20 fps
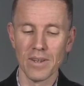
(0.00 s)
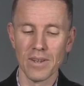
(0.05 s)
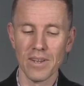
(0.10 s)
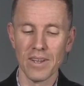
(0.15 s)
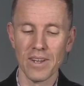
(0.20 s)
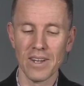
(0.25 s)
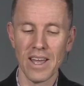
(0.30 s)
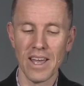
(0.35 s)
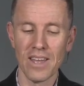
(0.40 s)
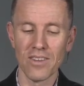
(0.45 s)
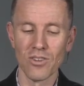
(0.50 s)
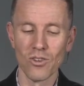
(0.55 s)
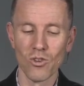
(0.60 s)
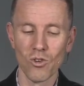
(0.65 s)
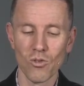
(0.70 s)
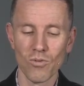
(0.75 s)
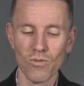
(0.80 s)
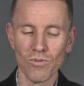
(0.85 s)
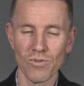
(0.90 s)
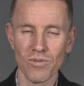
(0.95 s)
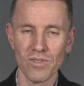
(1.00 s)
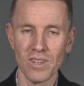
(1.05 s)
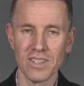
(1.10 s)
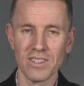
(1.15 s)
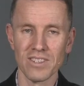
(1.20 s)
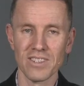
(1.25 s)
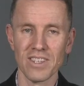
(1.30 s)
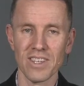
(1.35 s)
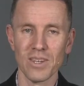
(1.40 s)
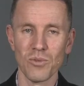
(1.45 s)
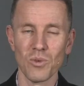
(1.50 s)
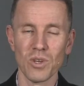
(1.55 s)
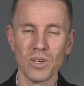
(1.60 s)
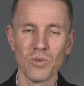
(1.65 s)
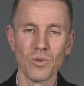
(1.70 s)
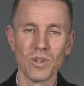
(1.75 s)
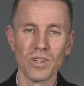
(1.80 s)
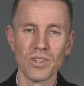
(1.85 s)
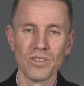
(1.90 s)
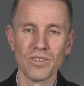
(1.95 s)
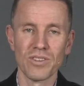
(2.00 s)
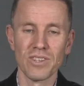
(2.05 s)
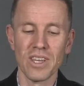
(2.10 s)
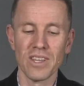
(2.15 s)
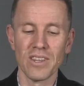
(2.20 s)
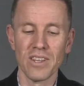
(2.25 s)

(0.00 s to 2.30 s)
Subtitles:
It has no, let's say, we could say